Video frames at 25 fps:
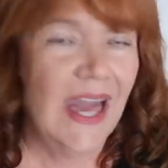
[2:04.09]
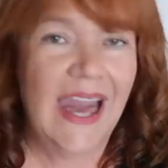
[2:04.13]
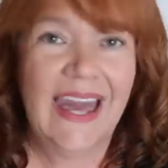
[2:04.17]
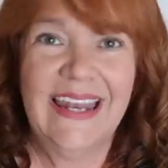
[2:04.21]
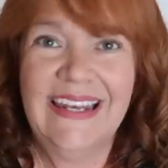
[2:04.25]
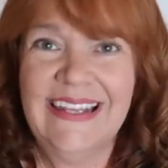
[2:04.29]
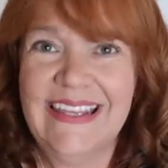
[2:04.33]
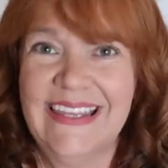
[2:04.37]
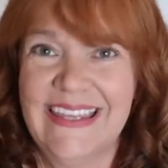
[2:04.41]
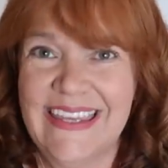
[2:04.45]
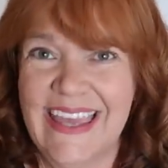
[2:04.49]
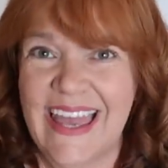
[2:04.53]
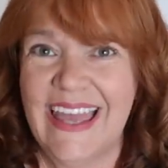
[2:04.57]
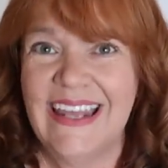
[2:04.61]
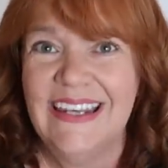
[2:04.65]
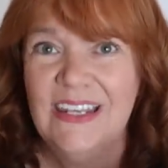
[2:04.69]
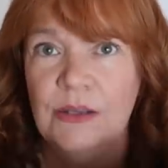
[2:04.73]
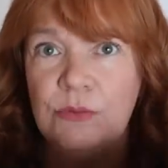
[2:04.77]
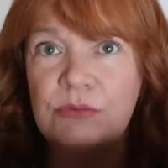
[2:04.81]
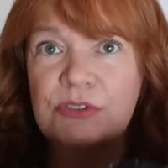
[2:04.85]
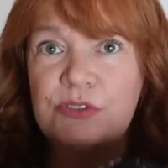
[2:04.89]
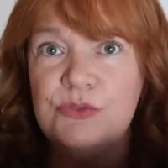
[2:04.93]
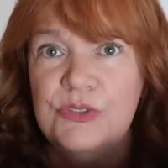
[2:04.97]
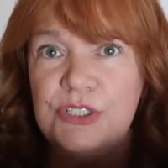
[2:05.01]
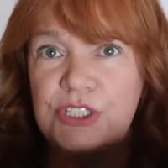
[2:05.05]
And again,
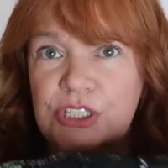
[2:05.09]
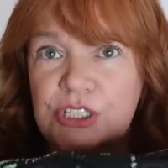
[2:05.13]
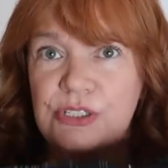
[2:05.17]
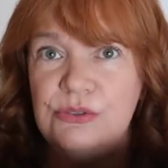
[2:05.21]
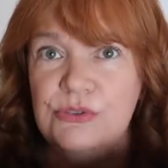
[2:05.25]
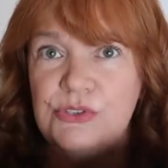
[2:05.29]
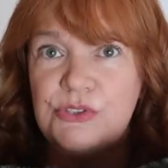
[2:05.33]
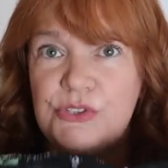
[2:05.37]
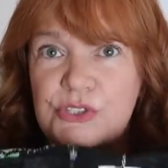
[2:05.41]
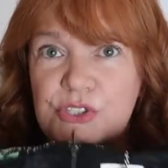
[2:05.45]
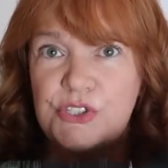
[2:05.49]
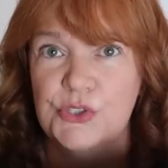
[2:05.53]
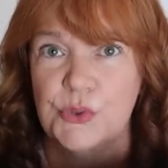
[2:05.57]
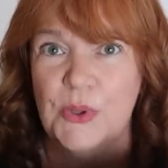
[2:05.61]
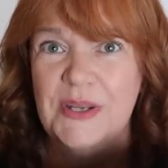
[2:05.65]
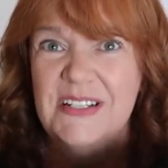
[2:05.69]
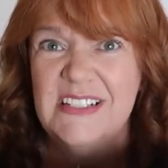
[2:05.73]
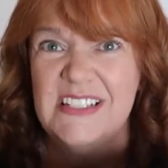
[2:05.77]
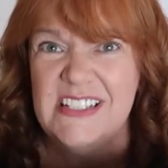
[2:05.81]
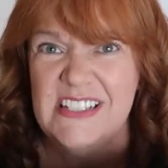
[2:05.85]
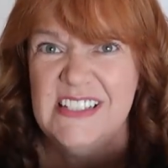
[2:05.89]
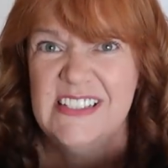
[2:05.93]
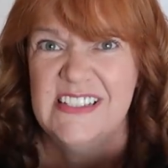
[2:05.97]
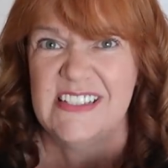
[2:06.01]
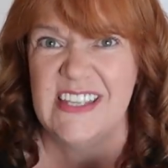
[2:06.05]
it was reduced to
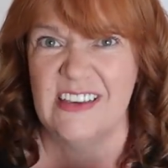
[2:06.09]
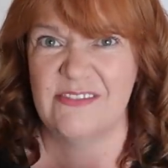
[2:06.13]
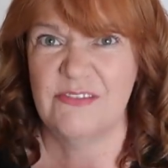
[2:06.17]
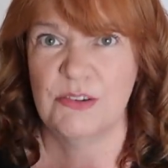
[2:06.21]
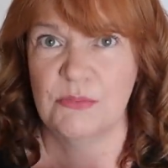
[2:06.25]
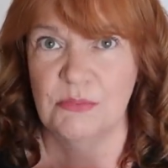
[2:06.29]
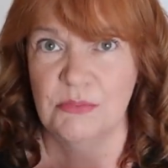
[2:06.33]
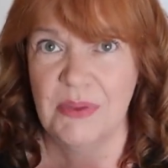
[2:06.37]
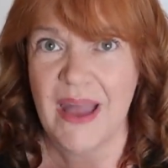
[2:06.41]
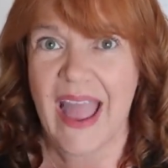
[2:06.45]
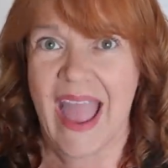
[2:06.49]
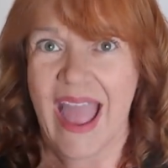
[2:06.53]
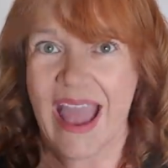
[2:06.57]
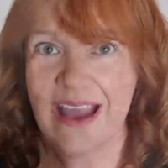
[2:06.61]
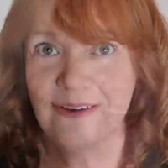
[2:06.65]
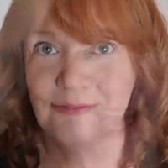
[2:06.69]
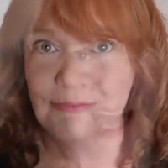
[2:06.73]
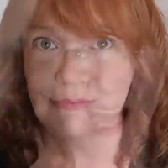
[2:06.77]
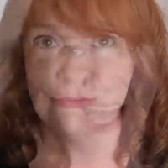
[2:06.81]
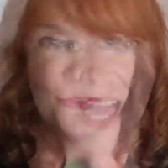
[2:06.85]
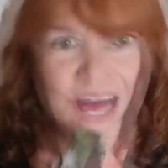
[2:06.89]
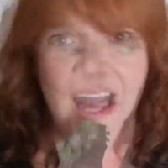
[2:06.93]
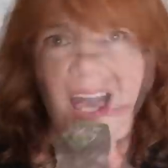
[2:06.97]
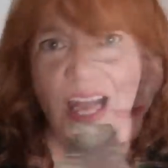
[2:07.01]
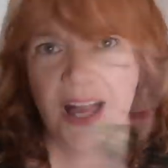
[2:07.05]

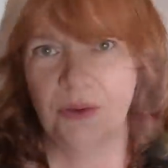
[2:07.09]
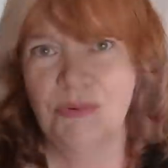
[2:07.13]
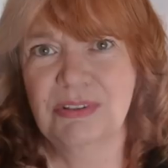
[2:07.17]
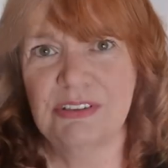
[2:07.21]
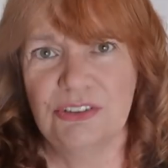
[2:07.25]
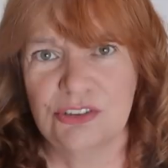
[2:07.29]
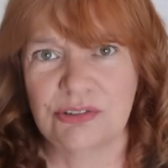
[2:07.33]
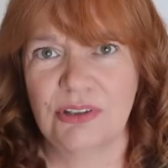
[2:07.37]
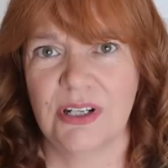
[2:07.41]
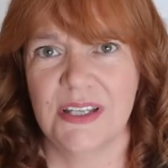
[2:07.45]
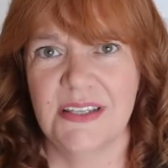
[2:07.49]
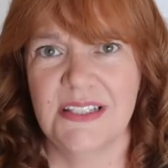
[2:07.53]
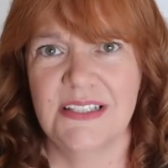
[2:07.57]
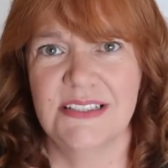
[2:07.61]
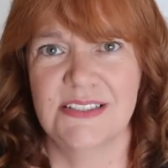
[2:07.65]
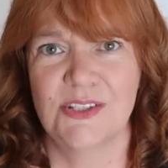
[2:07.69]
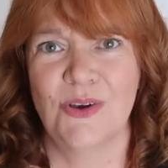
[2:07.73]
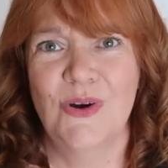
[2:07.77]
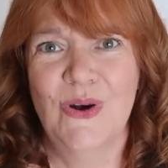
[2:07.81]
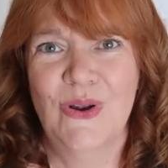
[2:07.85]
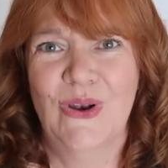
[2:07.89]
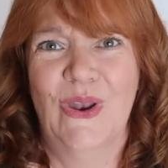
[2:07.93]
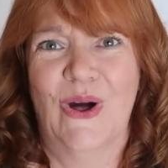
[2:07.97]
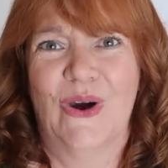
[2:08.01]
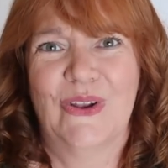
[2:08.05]
£27. I will try these
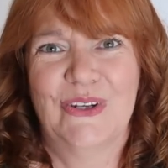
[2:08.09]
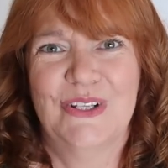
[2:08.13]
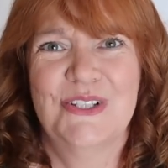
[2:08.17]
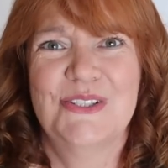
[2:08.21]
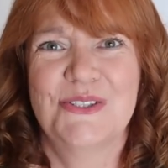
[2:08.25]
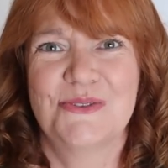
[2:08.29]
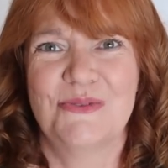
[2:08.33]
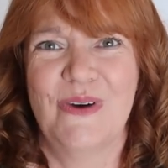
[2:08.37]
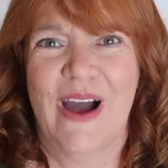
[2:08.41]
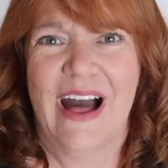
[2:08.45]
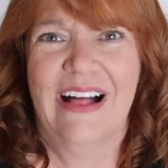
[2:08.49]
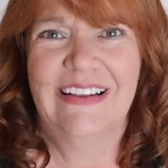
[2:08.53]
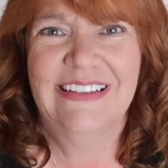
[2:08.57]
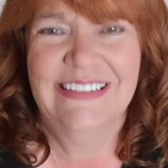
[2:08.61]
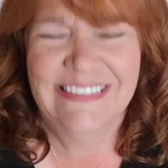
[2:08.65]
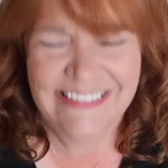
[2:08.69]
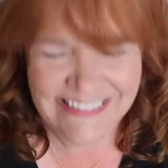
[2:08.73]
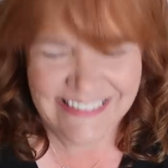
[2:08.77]
on as well.